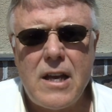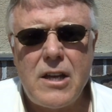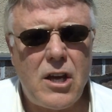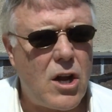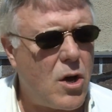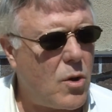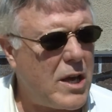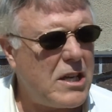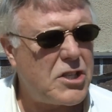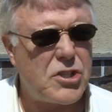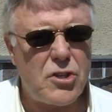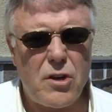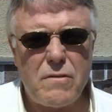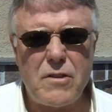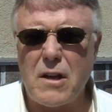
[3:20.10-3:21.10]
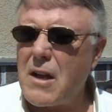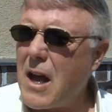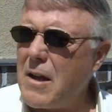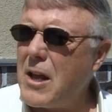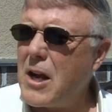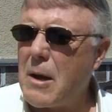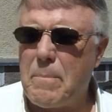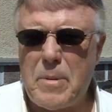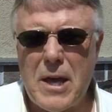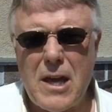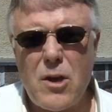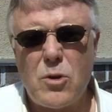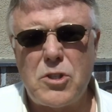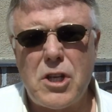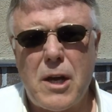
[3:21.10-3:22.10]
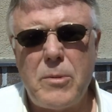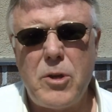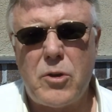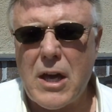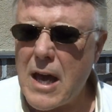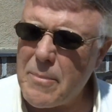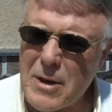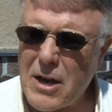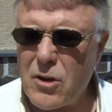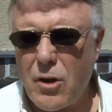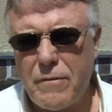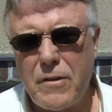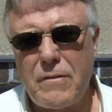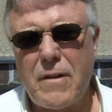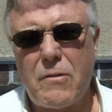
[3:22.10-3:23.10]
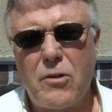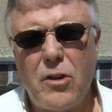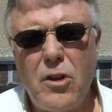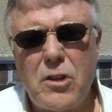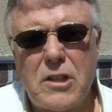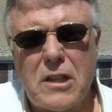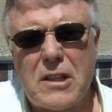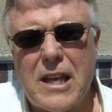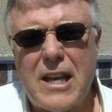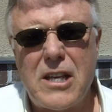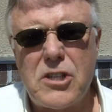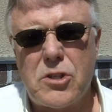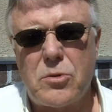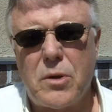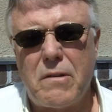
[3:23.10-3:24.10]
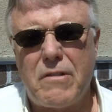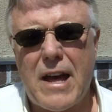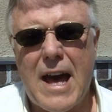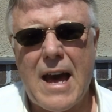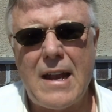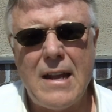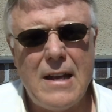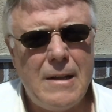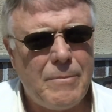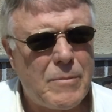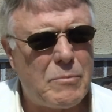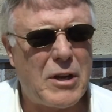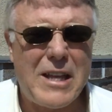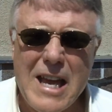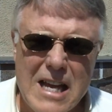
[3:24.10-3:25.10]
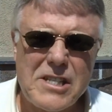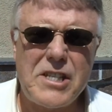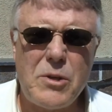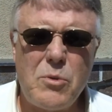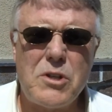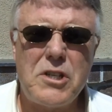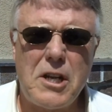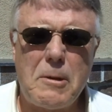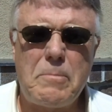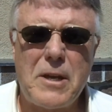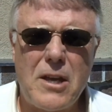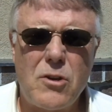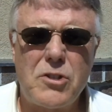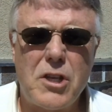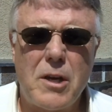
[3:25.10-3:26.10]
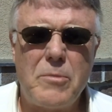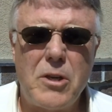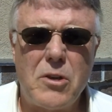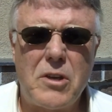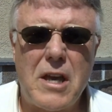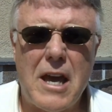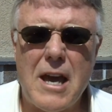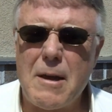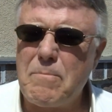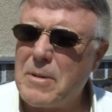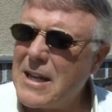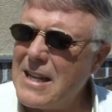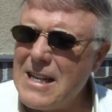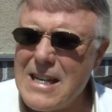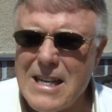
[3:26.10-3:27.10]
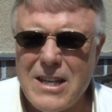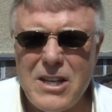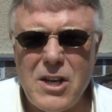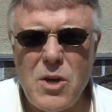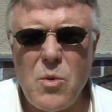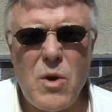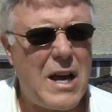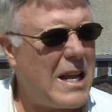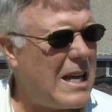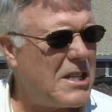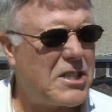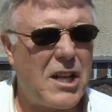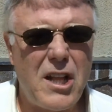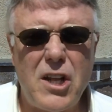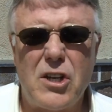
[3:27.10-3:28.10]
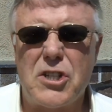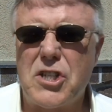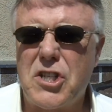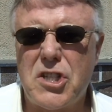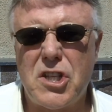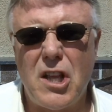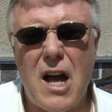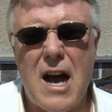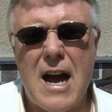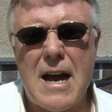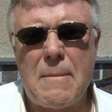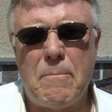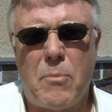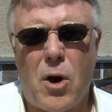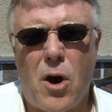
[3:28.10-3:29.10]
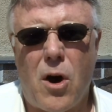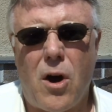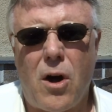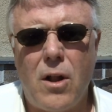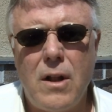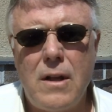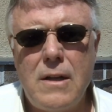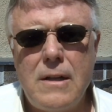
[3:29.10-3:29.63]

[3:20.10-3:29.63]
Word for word: You know, he served in a POW camp. I don't know if you've ever looked at the history of that, but yes, he was in a POW camp. But you know what? He's a little slime ball